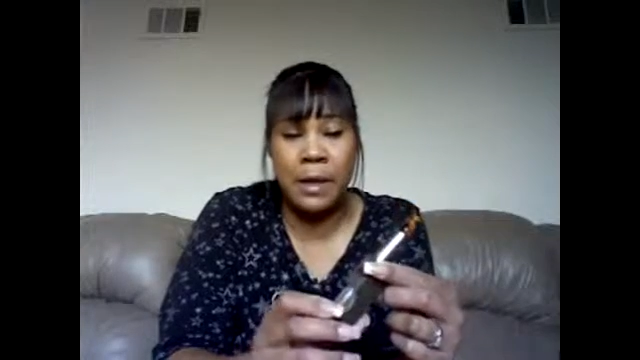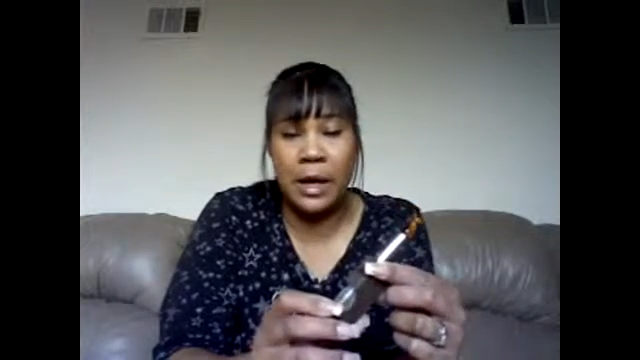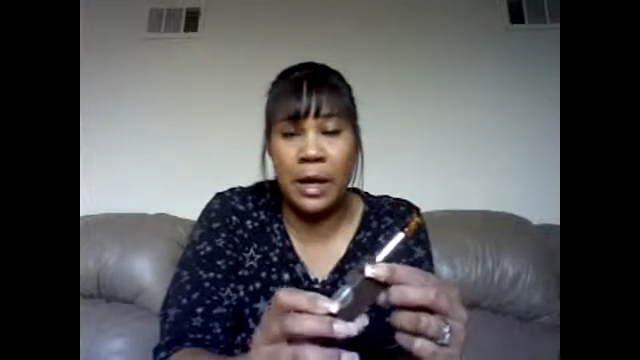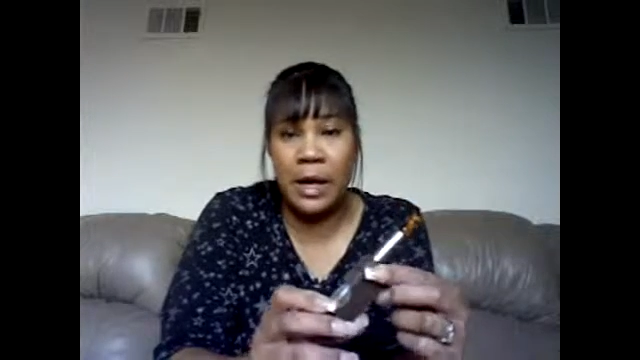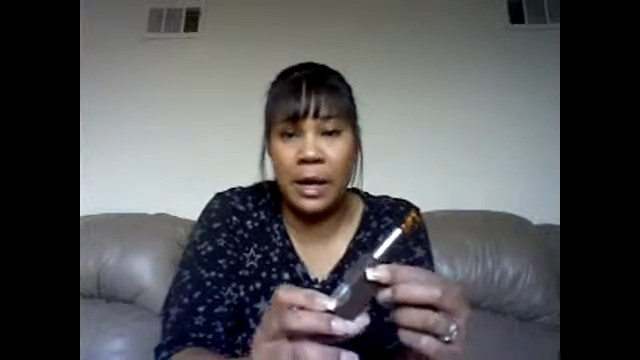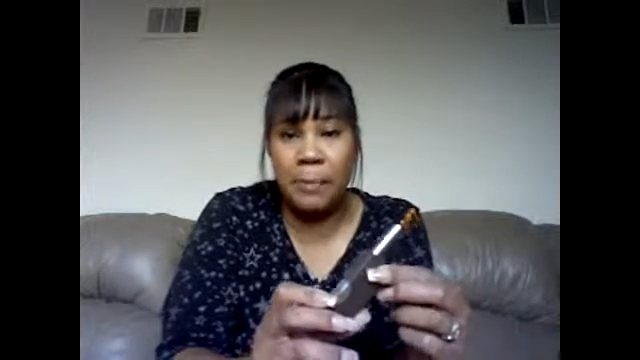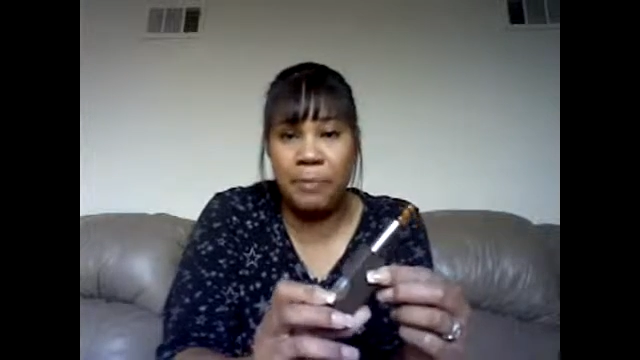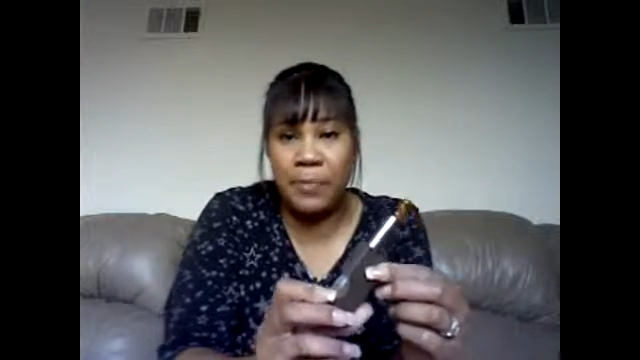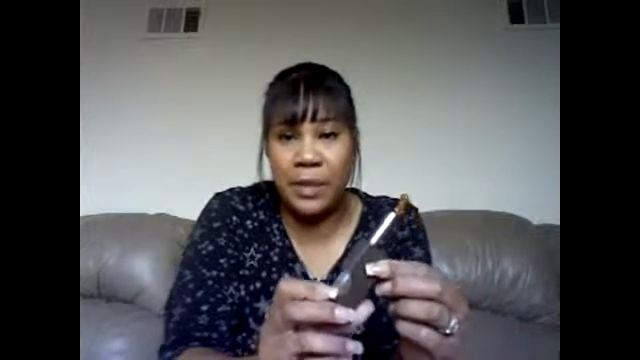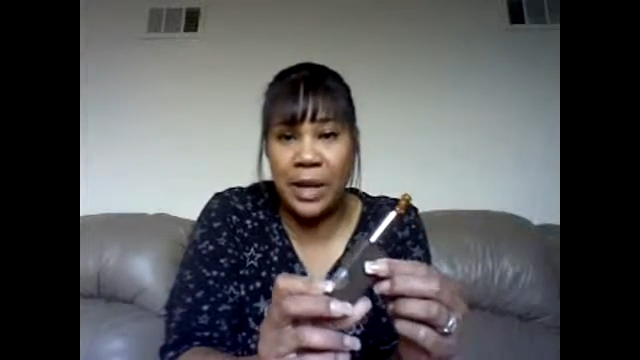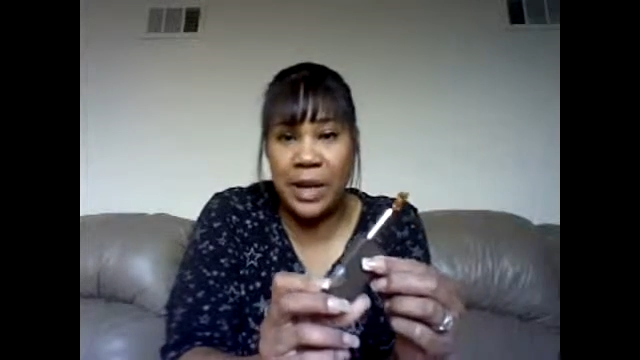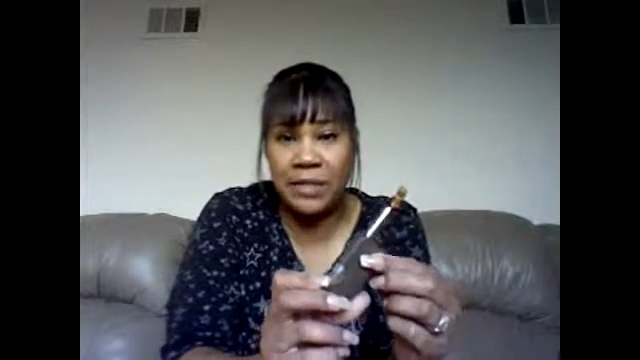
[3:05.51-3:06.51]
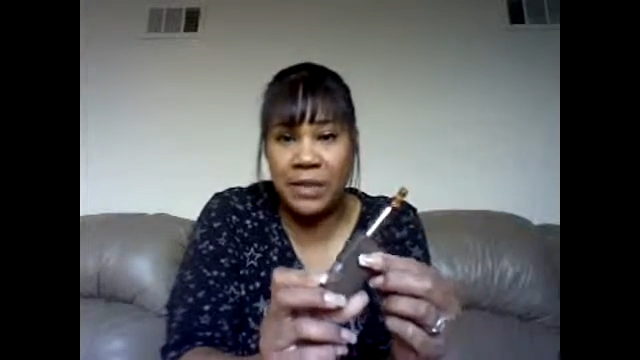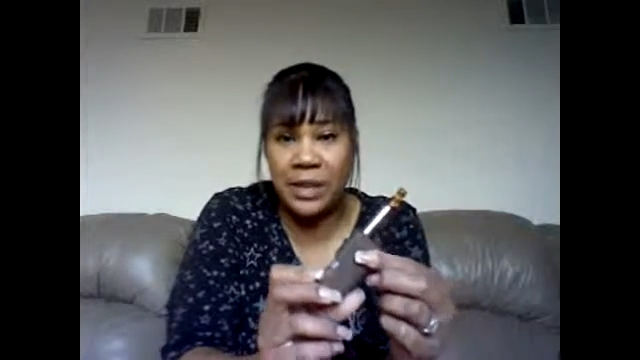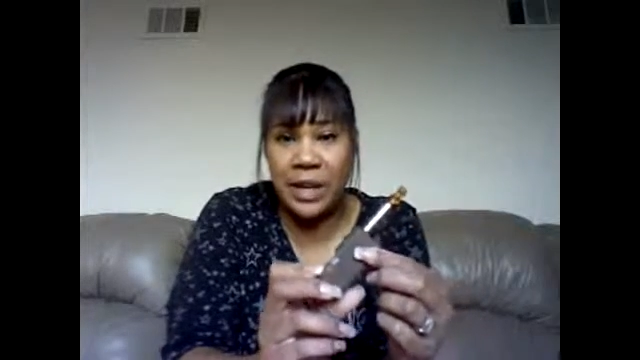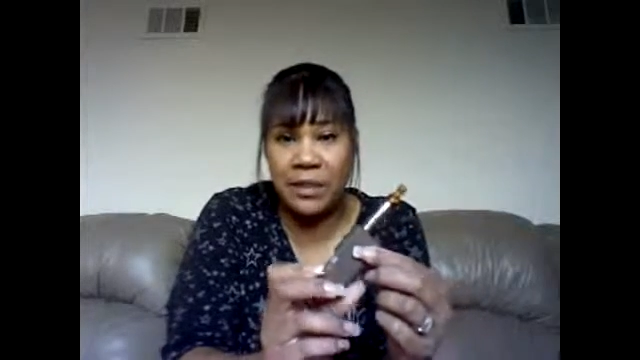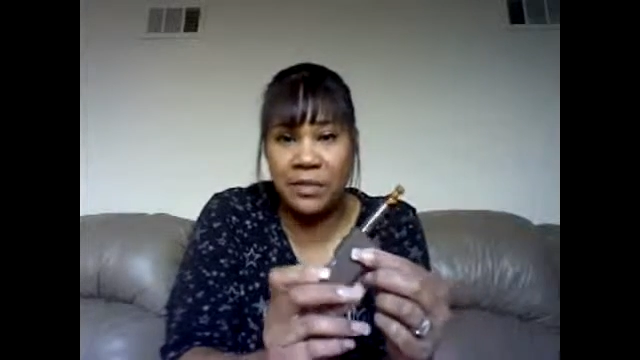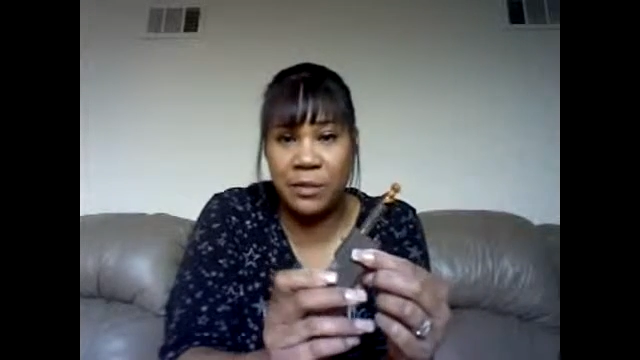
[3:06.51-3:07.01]
Has a
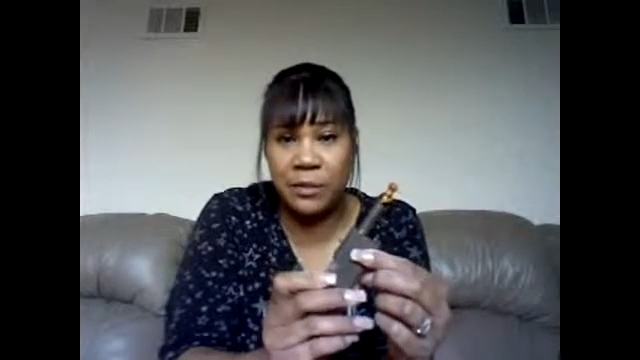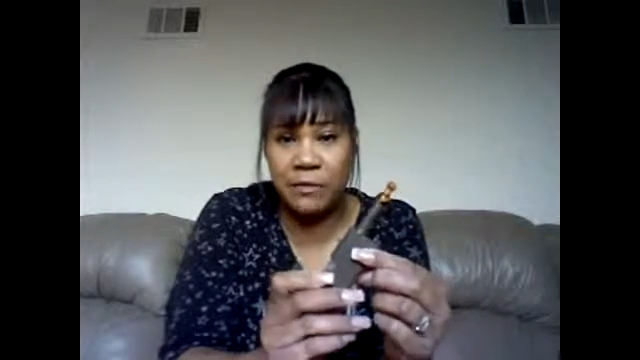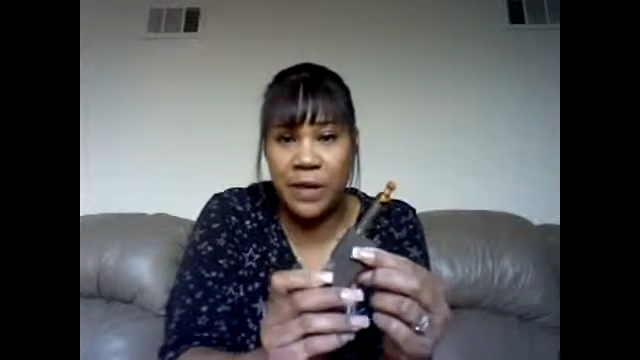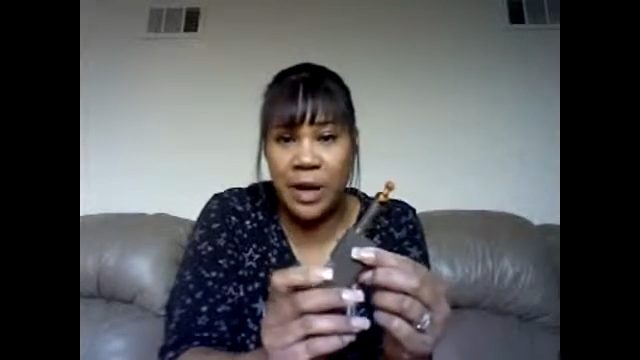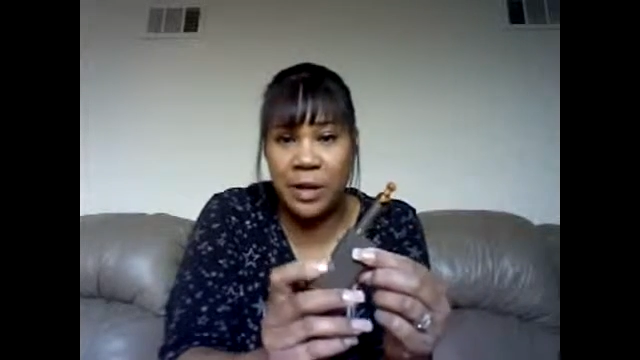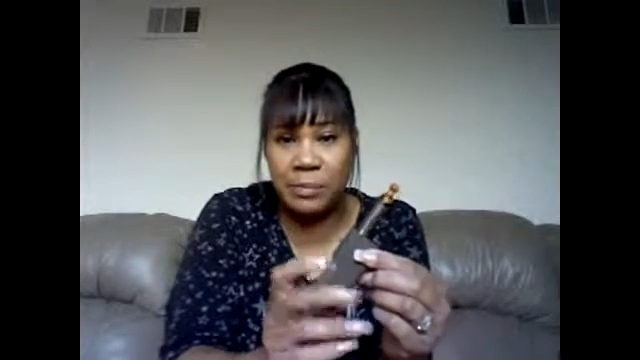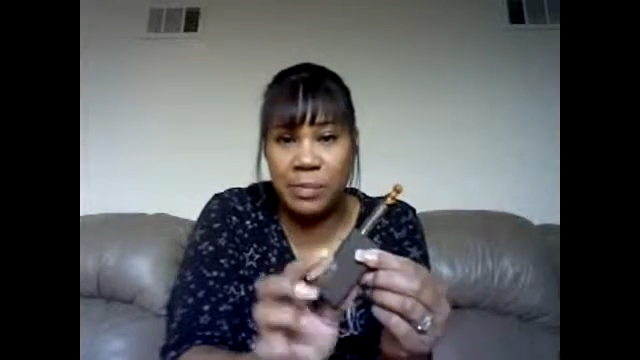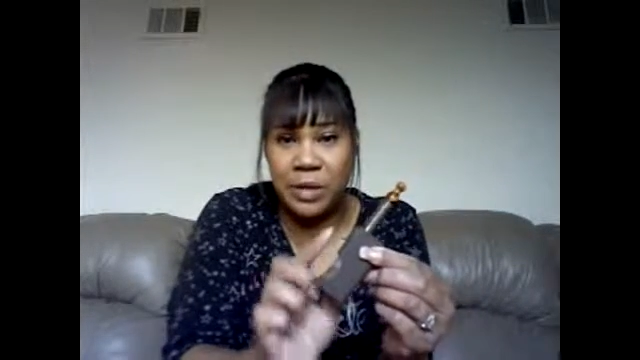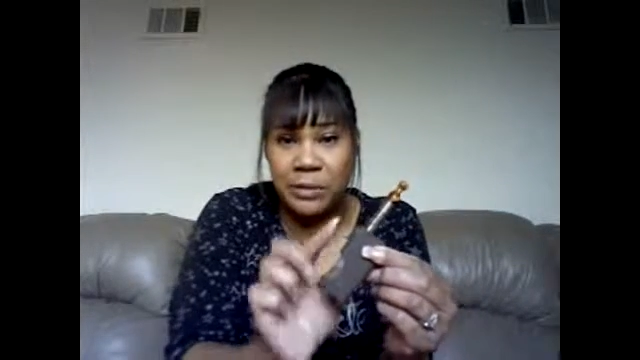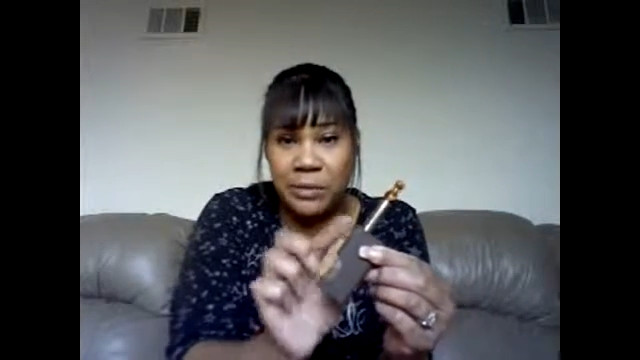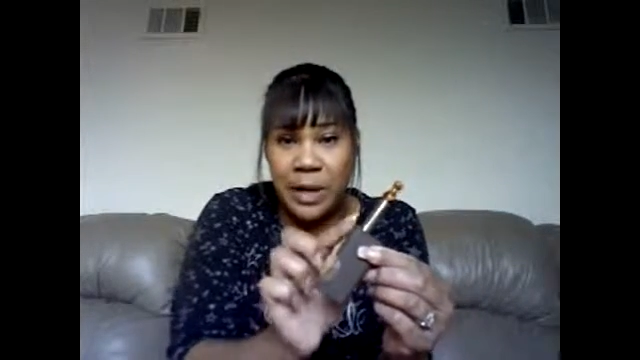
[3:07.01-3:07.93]
nice little fire button